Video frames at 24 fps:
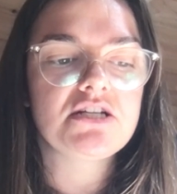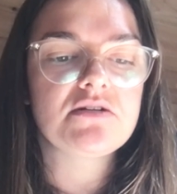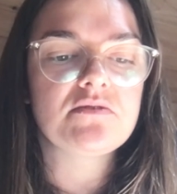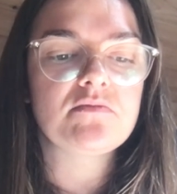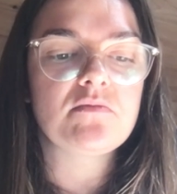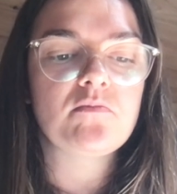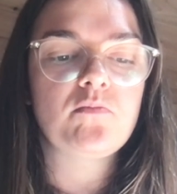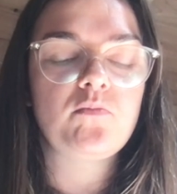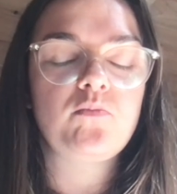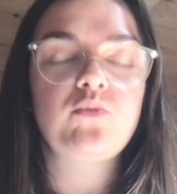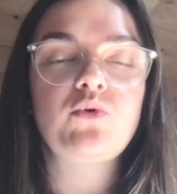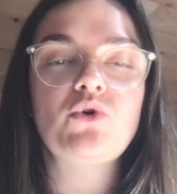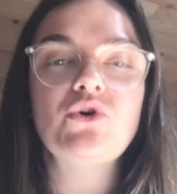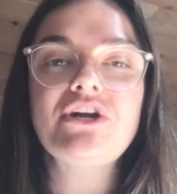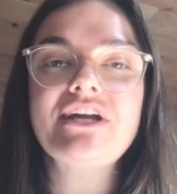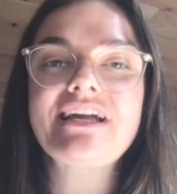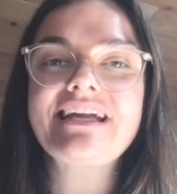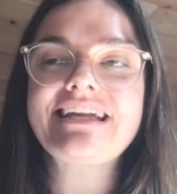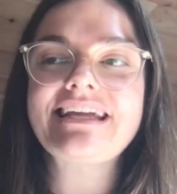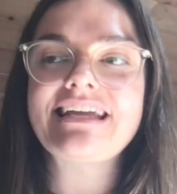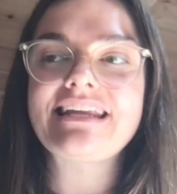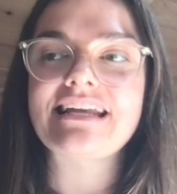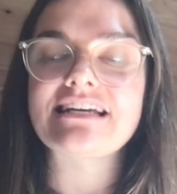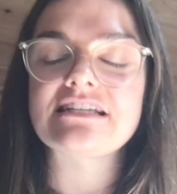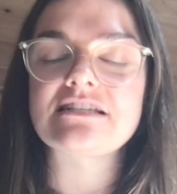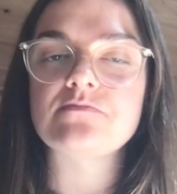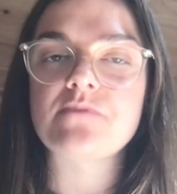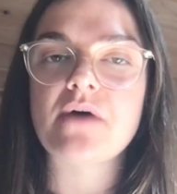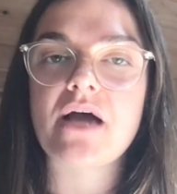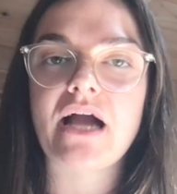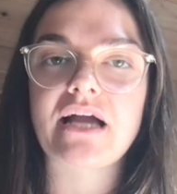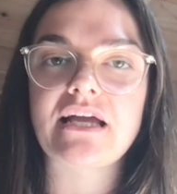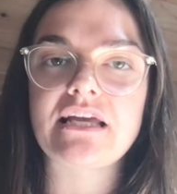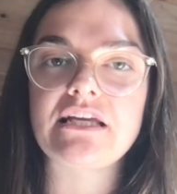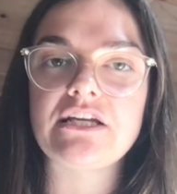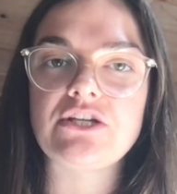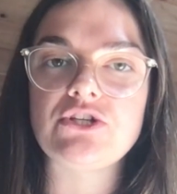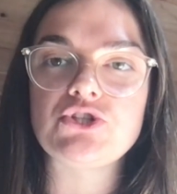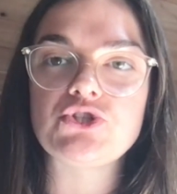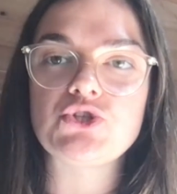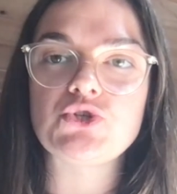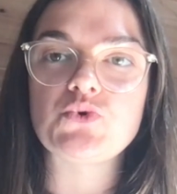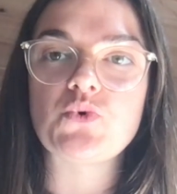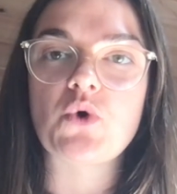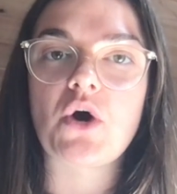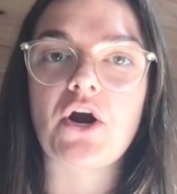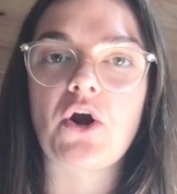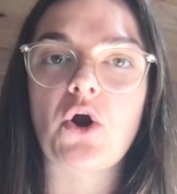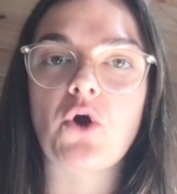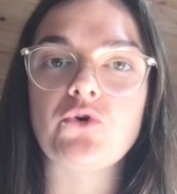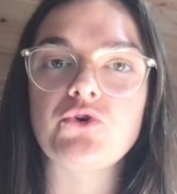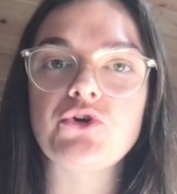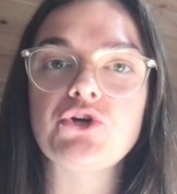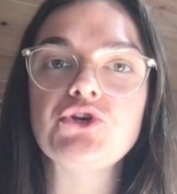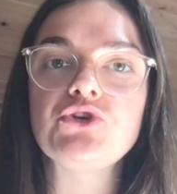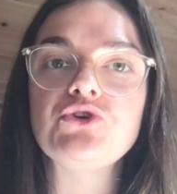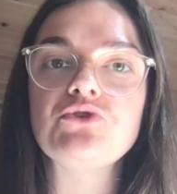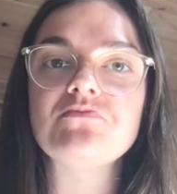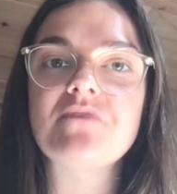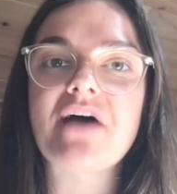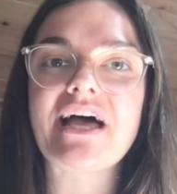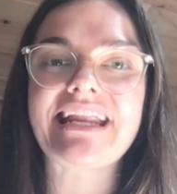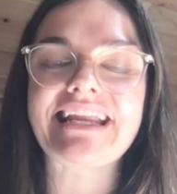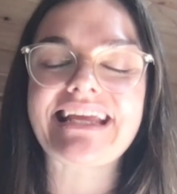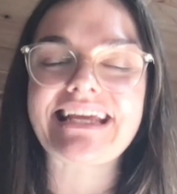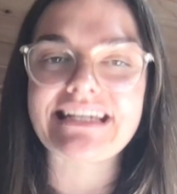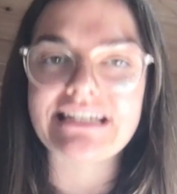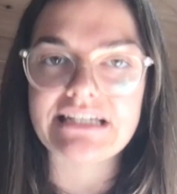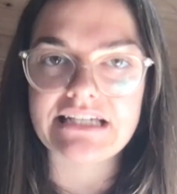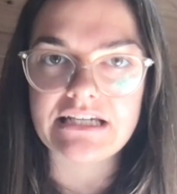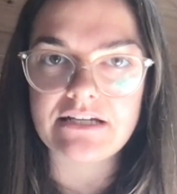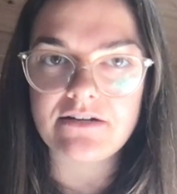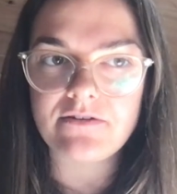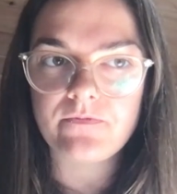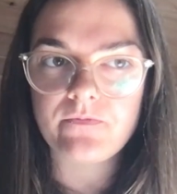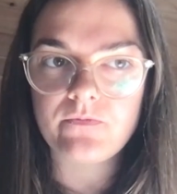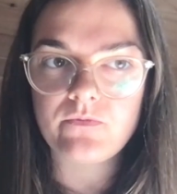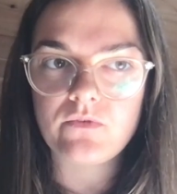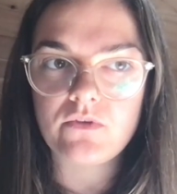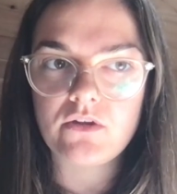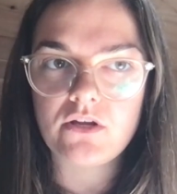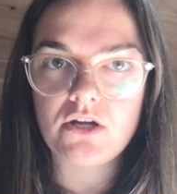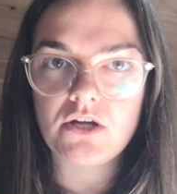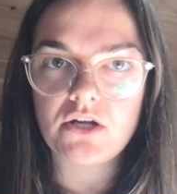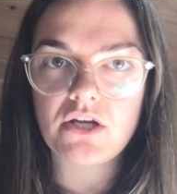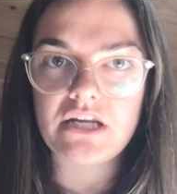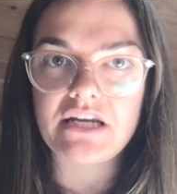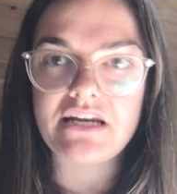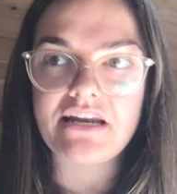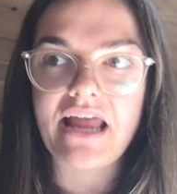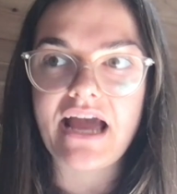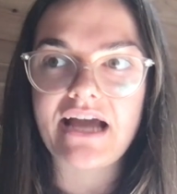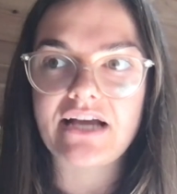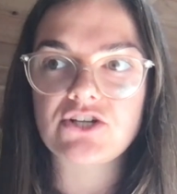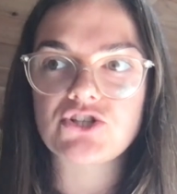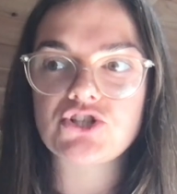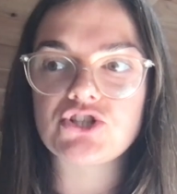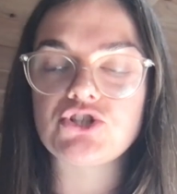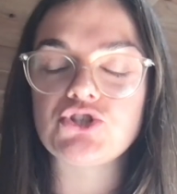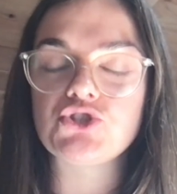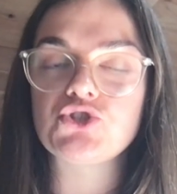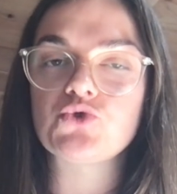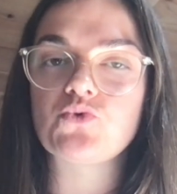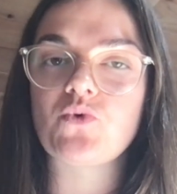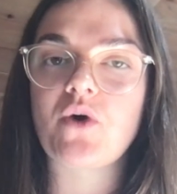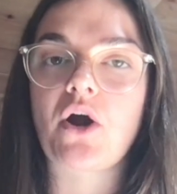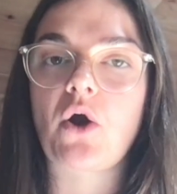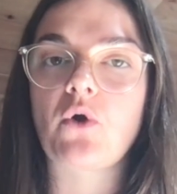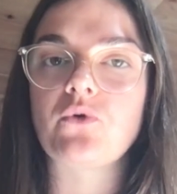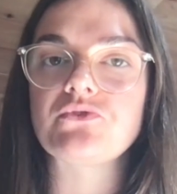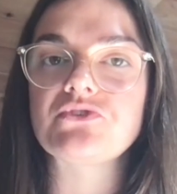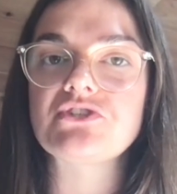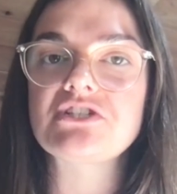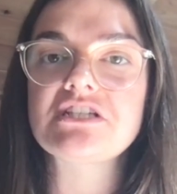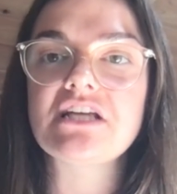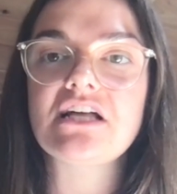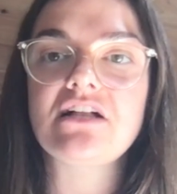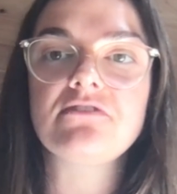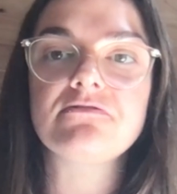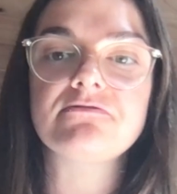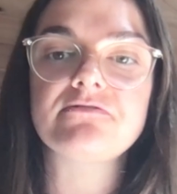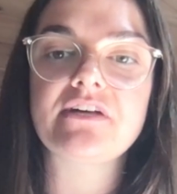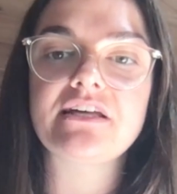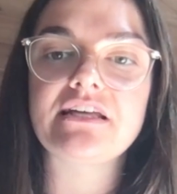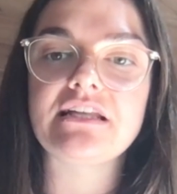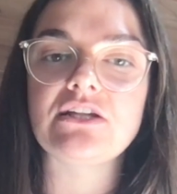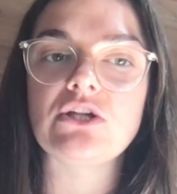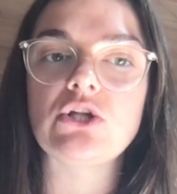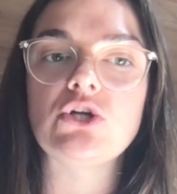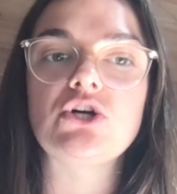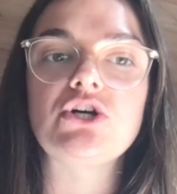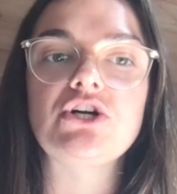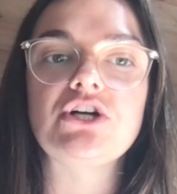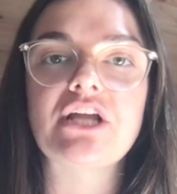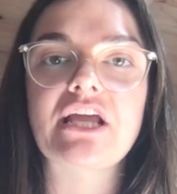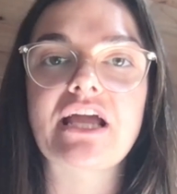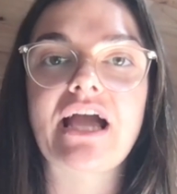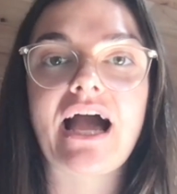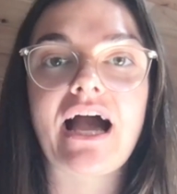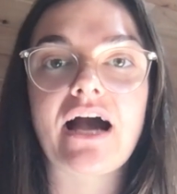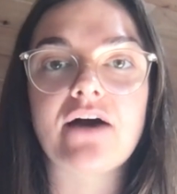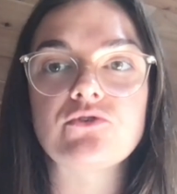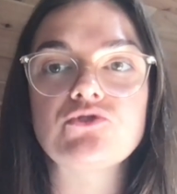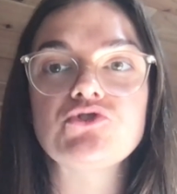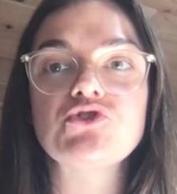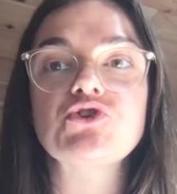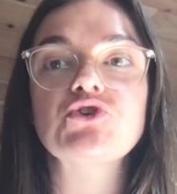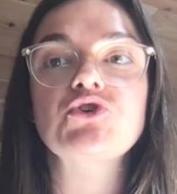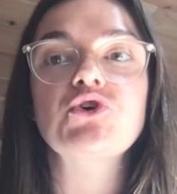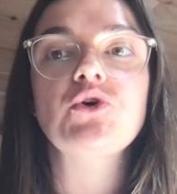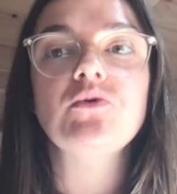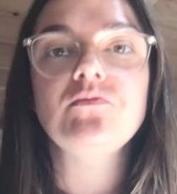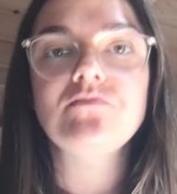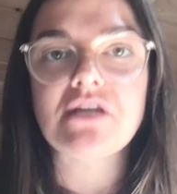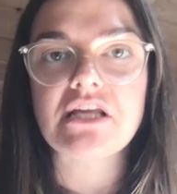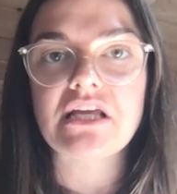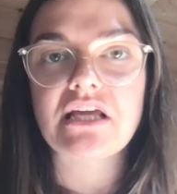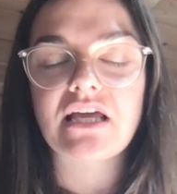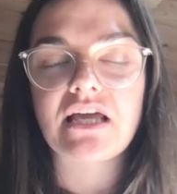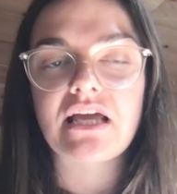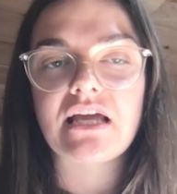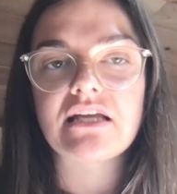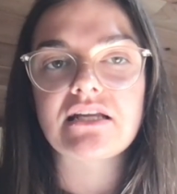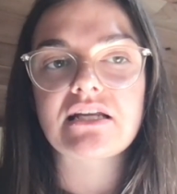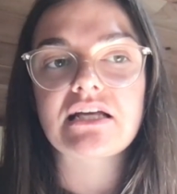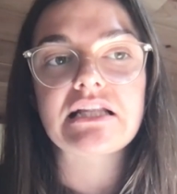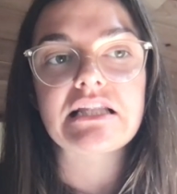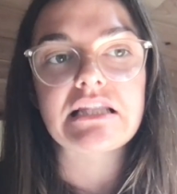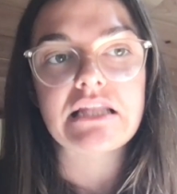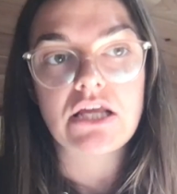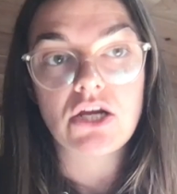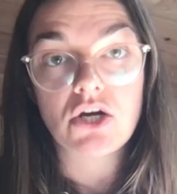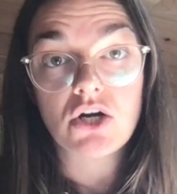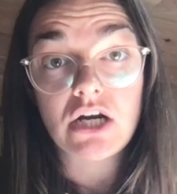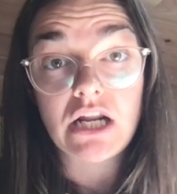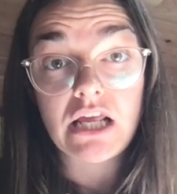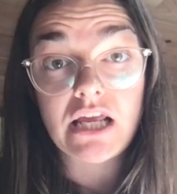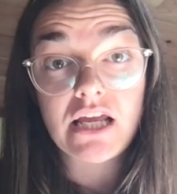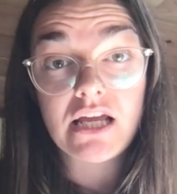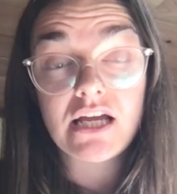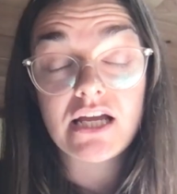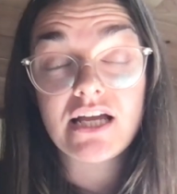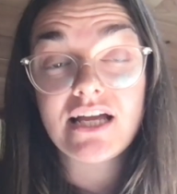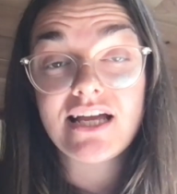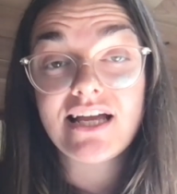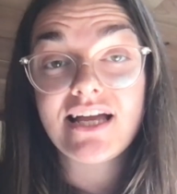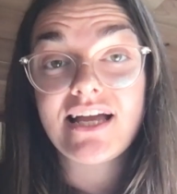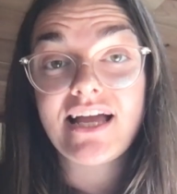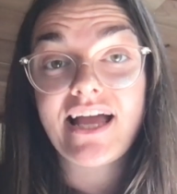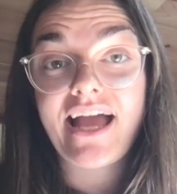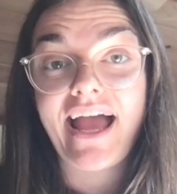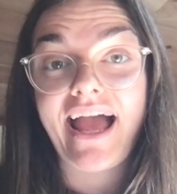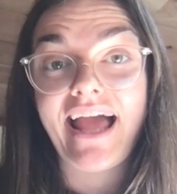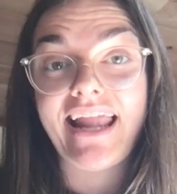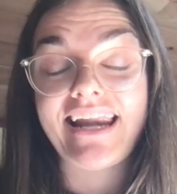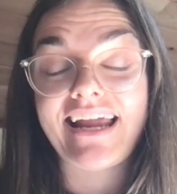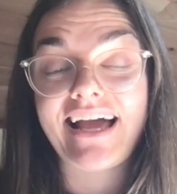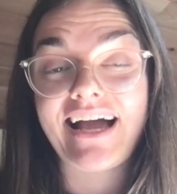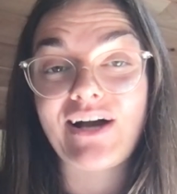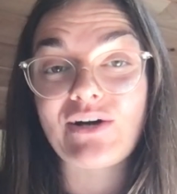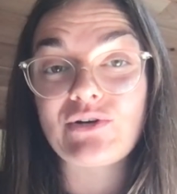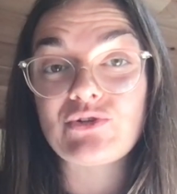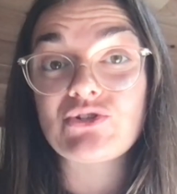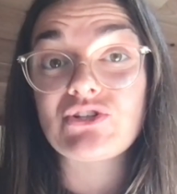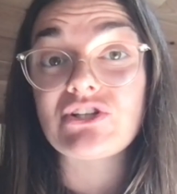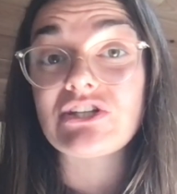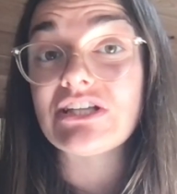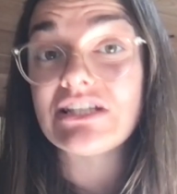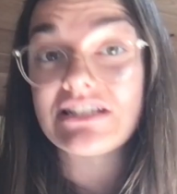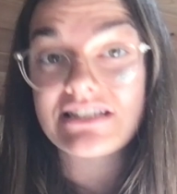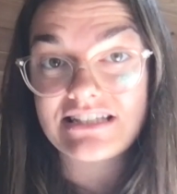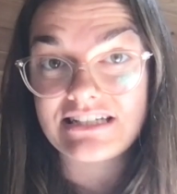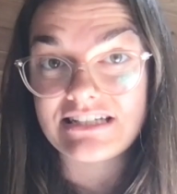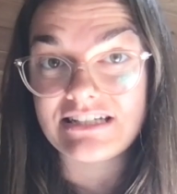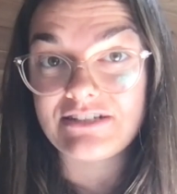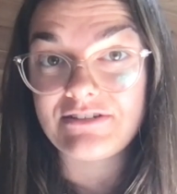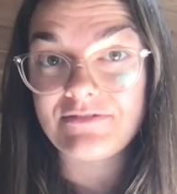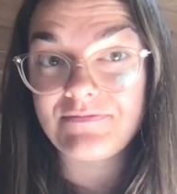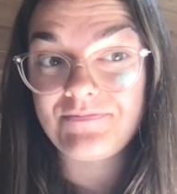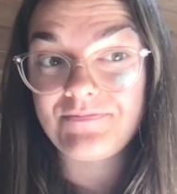bringing us back into our own humanity, connection to our own self, and learning how to communicate clearly and how to listen.